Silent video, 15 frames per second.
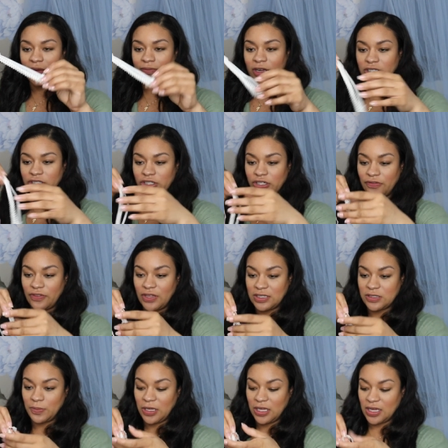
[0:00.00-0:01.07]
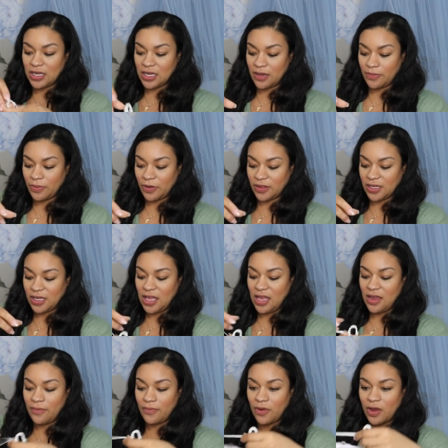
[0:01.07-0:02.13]
I'm not sure if that's picking up on the
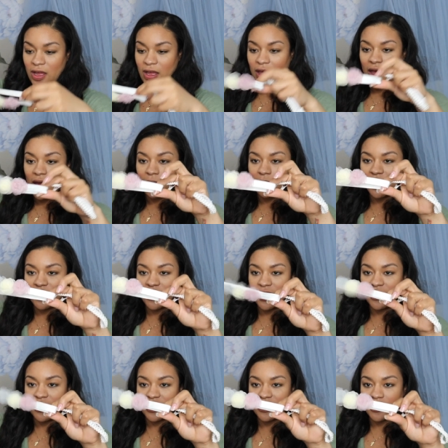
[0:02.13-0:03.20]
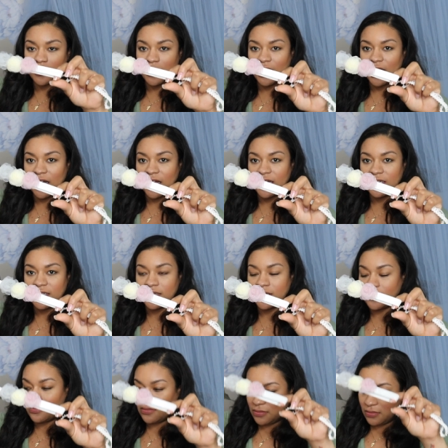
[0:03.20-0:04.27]
camera, but then this one
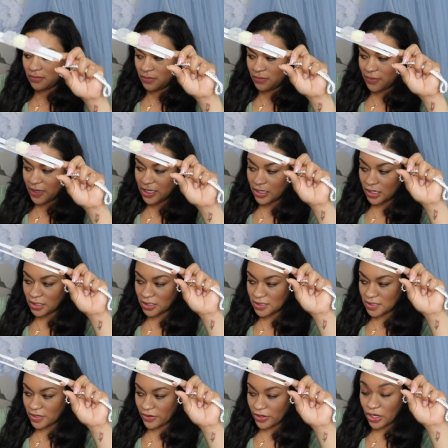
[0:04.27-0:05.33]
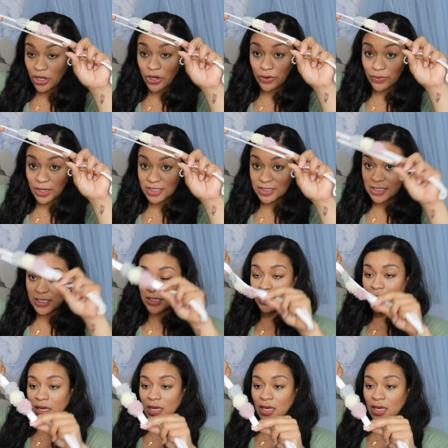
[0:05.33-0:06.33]
has, my dog is going crazy.